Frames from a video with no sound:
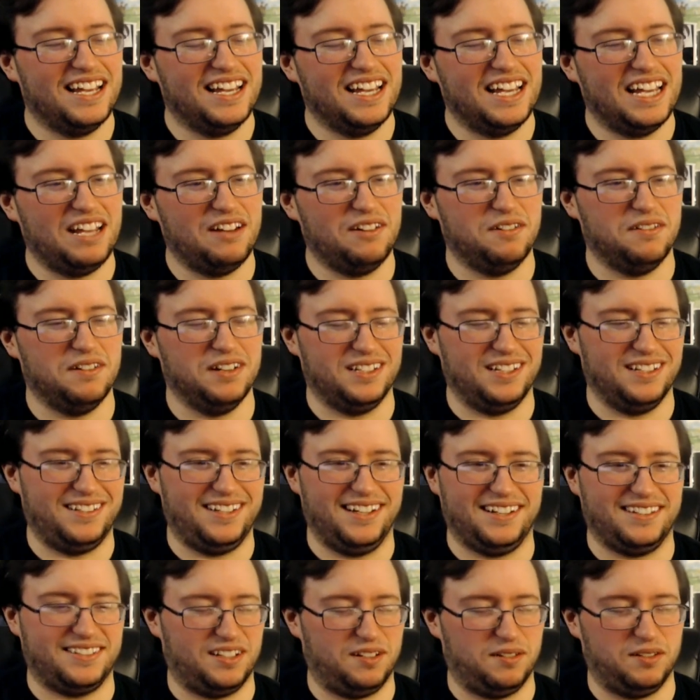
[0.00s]
Even with the
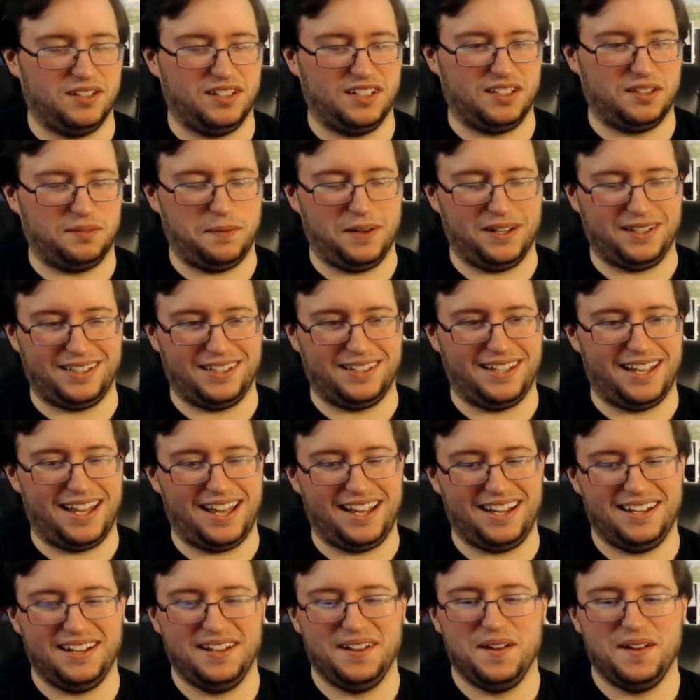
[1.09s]
text, I wasn't expecting that.